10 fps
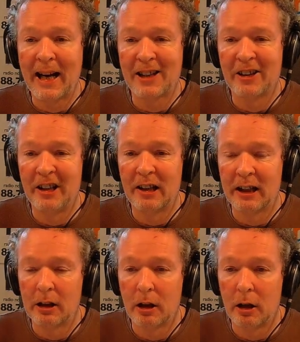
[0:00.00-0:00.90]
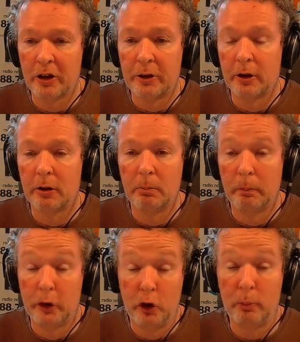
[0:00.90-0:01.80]
acted and cast
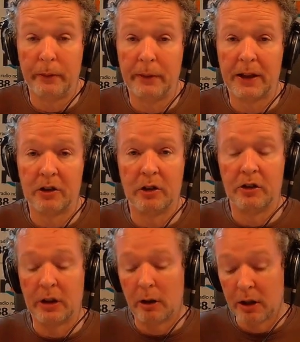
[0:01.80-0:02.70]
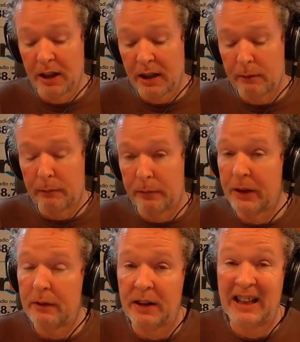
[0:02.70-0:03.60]
to perfection. So I'm going to give
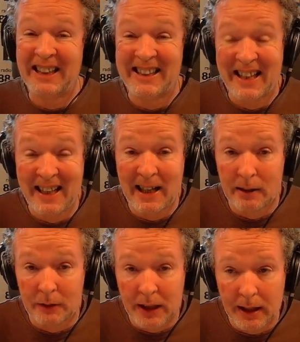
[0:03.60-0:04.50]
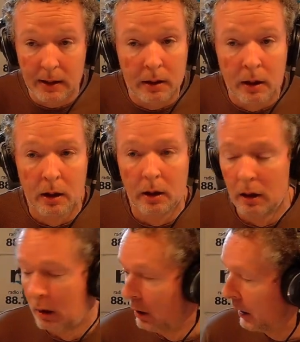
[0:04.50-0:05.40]
Unforgiven a 10 out of 10.
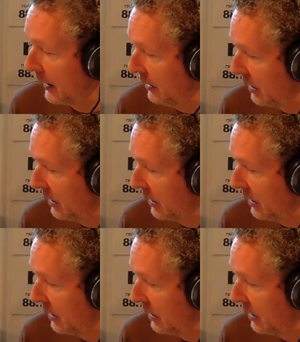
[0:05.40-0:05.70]
A